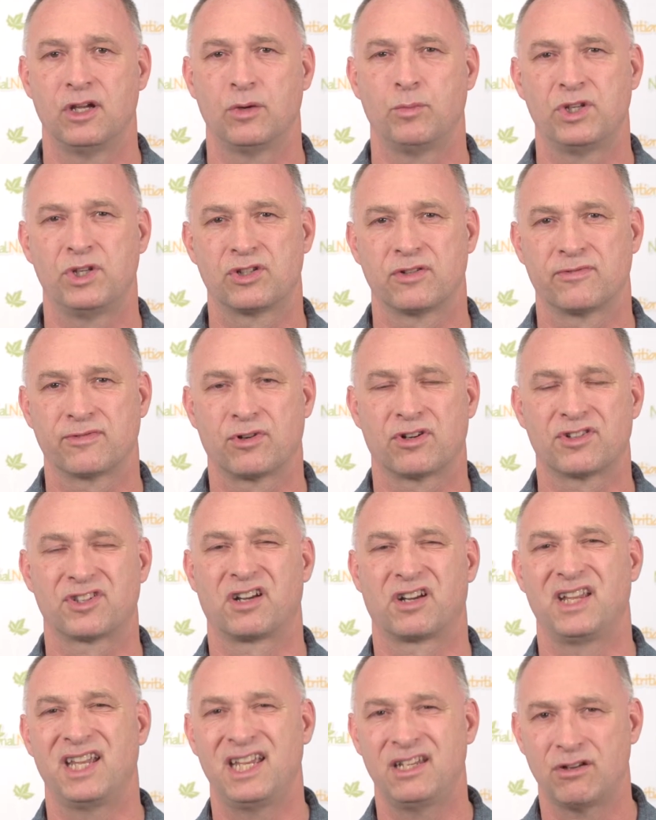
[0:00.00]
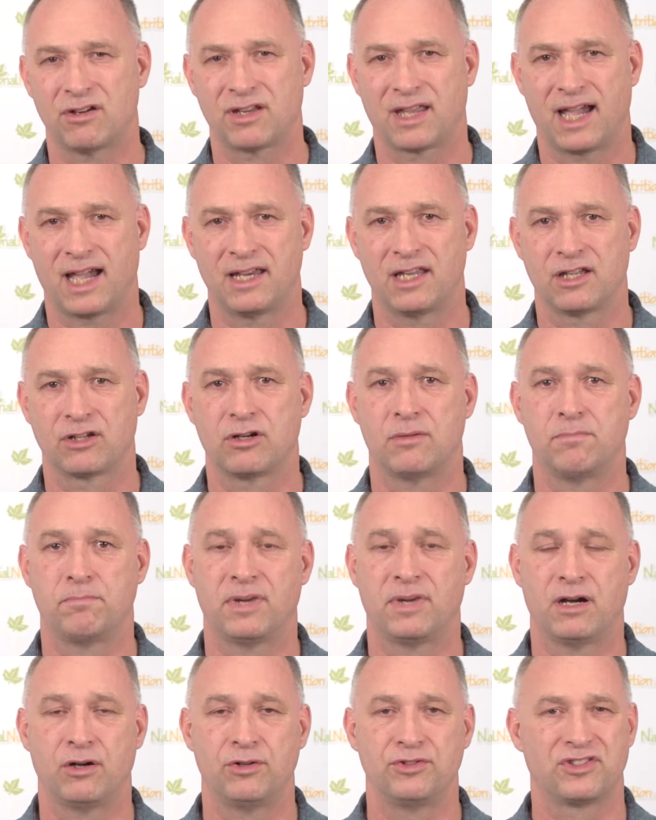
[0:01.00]
which of course are inorganic
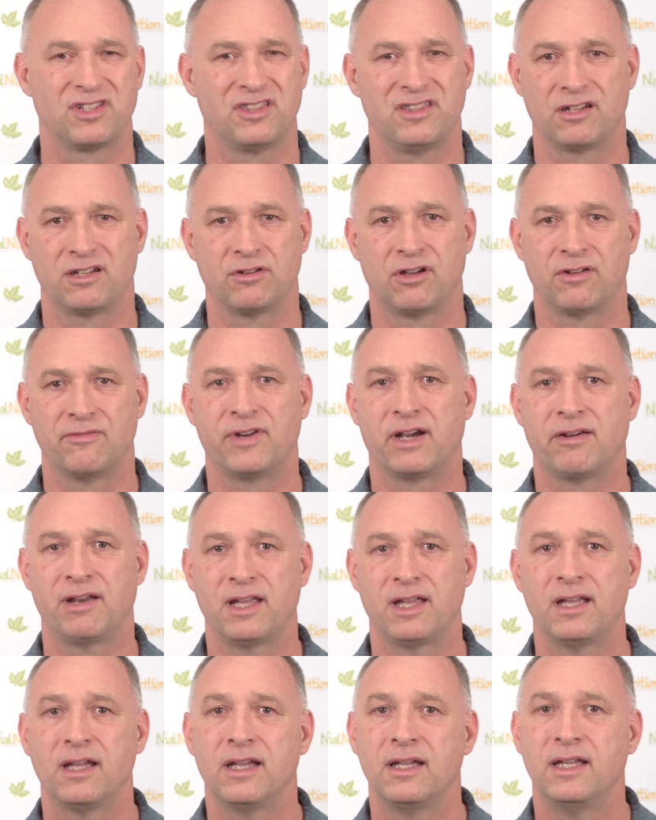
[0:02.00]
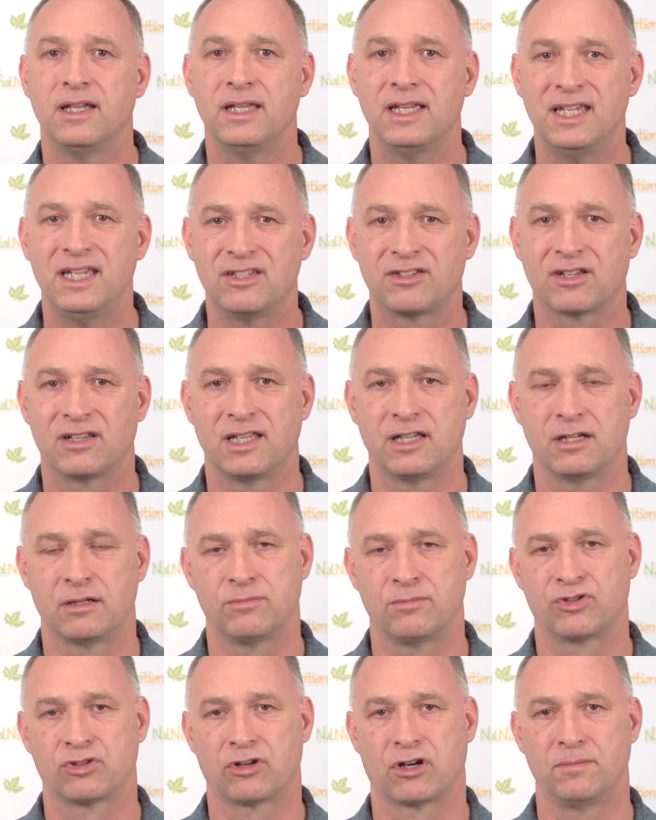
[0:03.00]
compounds and they're not very easily
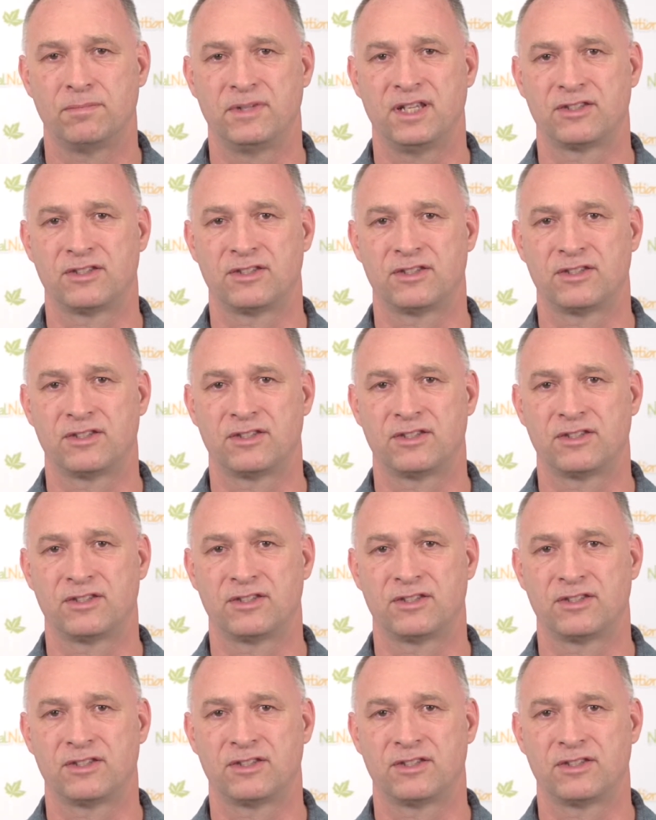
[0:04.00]
absorbed.